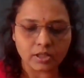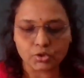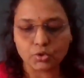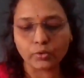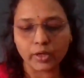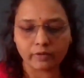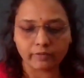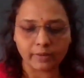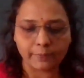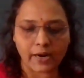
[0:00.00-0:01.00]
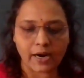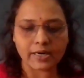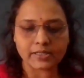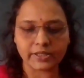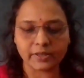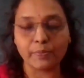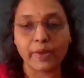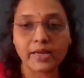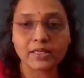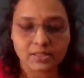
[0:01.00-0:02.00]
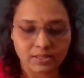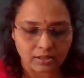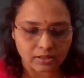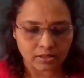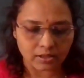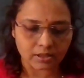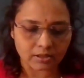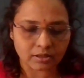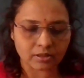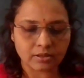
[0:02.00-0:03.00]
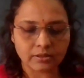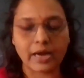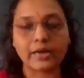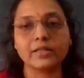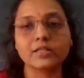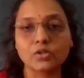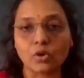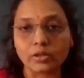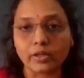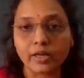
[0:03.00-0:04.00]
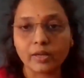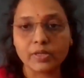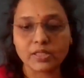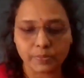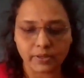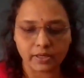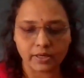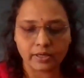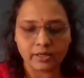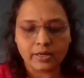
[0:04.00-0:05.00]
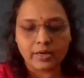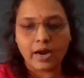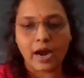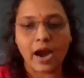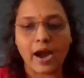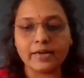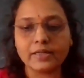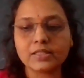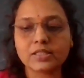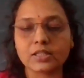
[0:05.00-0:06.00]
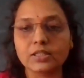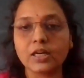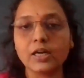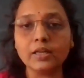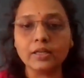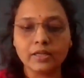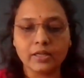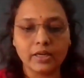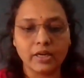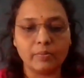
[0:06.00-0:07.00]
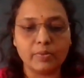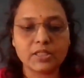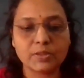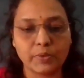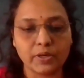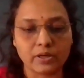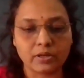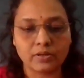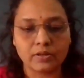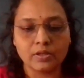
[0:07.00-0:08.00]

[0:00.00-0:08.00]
The two equal parts, it makes the earth, that is northern hemisphere and southern hemisphere.